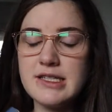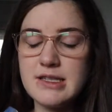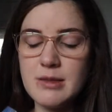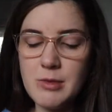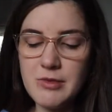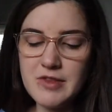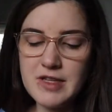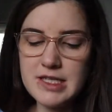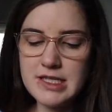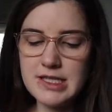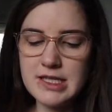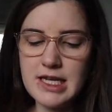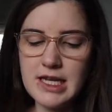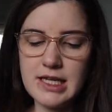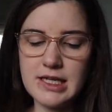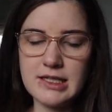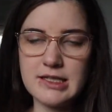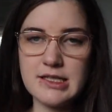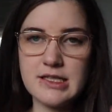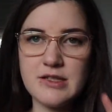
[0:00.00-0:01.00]
some of these
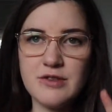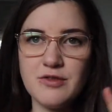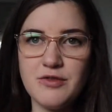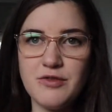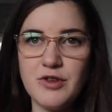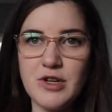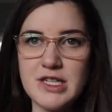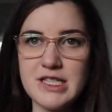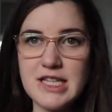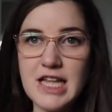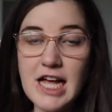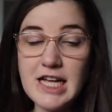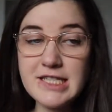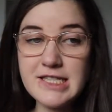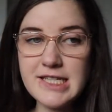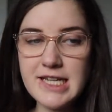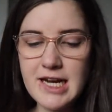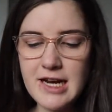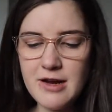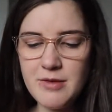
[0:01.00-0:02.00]
things for us
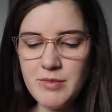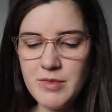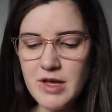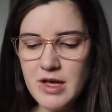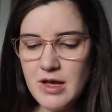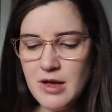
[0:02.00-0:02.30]
last time,